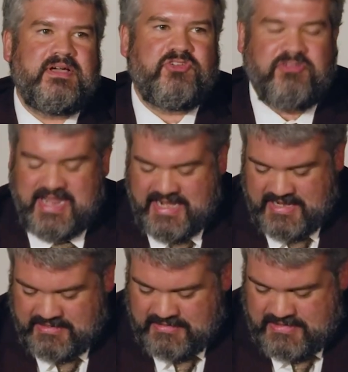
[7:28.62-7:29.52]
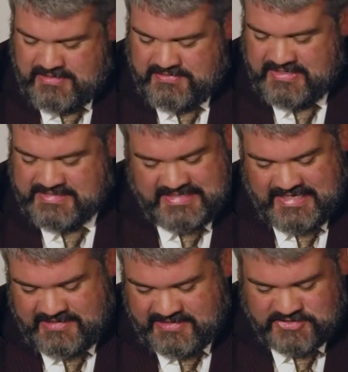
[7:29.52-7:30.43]
creating things
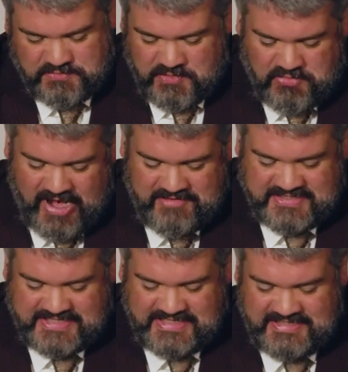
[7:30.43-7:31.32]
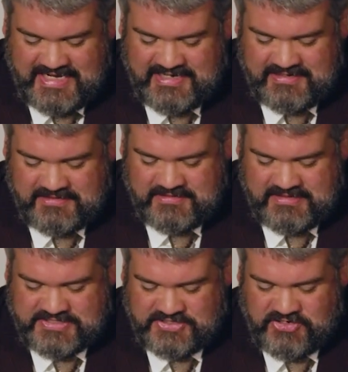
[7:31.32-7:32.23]
like consumer privacy and data
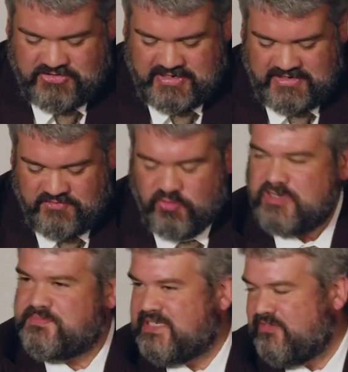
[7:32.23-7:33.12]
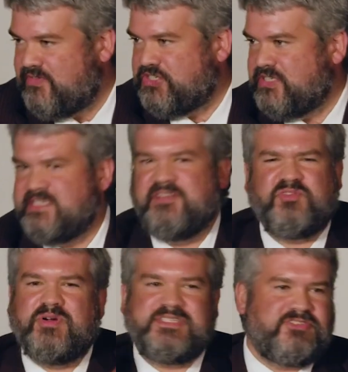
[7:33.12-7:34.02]
security enforcement divisions. And
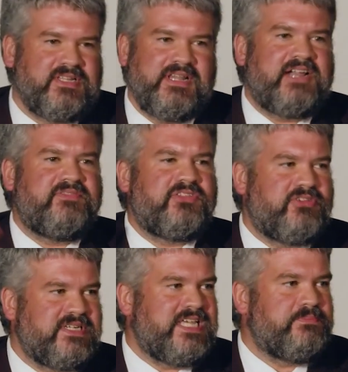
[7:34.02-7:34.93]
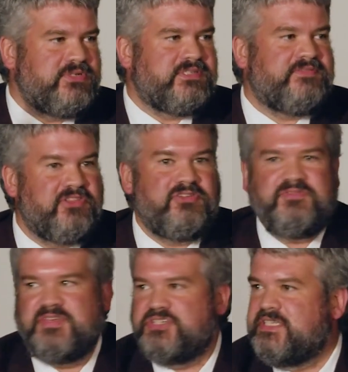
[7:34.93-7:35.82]
of course, there's a lot of other examples of other
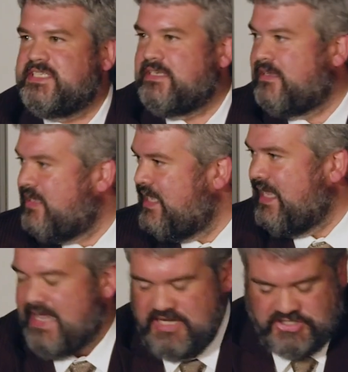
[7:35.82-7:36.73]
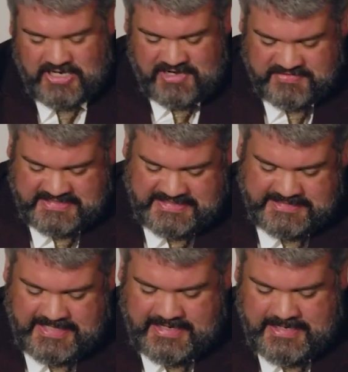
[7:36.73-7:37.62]
divisions in AG
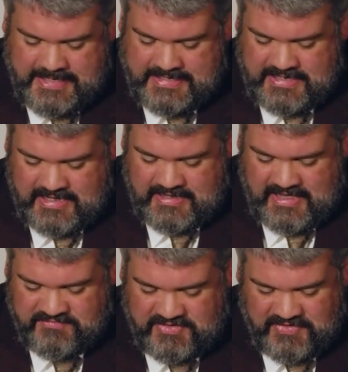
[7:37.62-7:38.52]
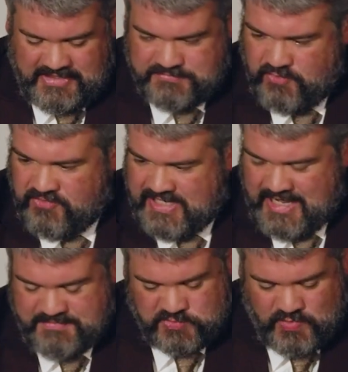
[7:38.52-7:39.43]
offices that have developed over
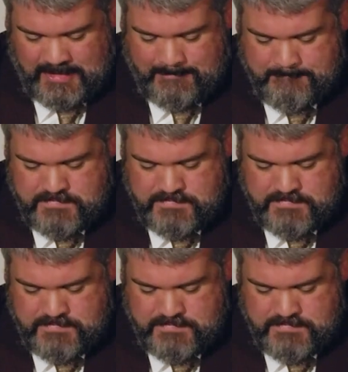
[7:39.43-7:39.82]
time as well.